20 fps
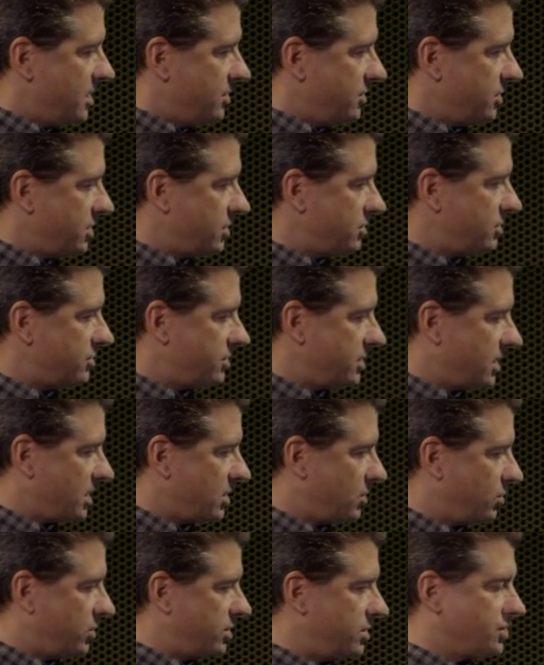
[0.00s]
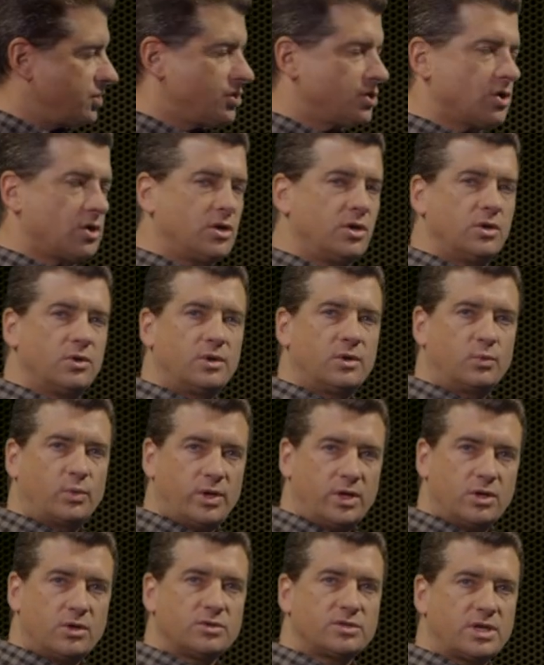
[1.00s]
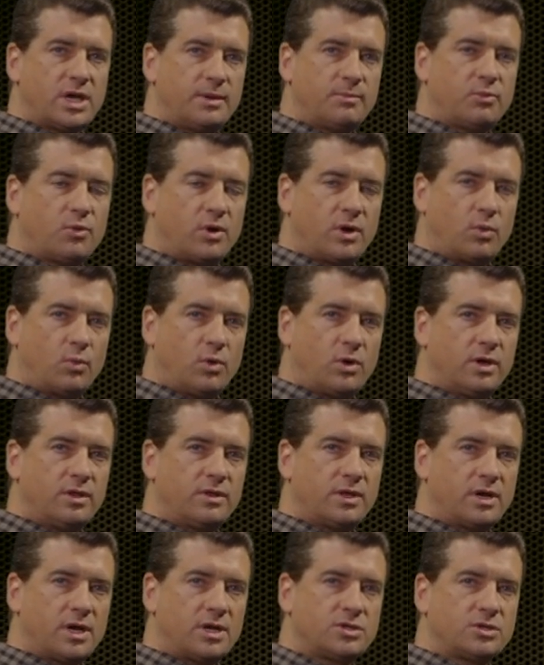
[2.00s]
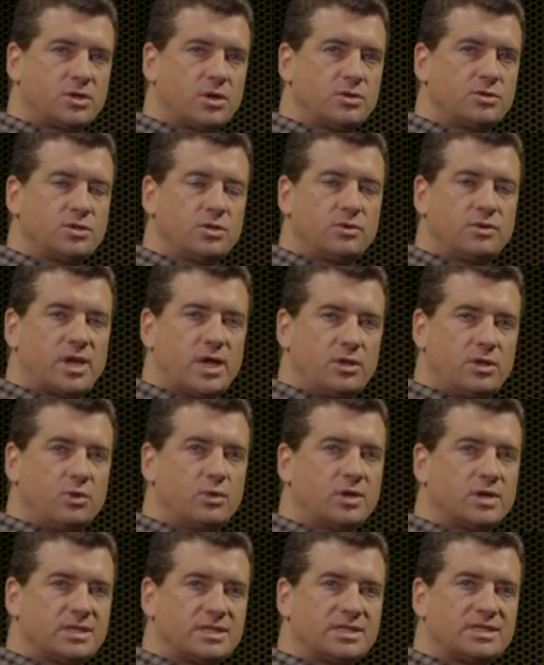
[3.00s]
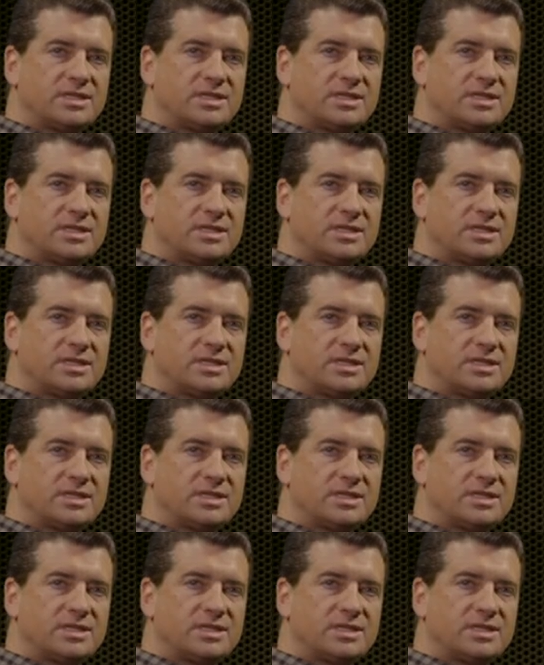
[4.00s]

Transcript: The other thing I wanted to show you in Windows 8.1 that I showed you that you could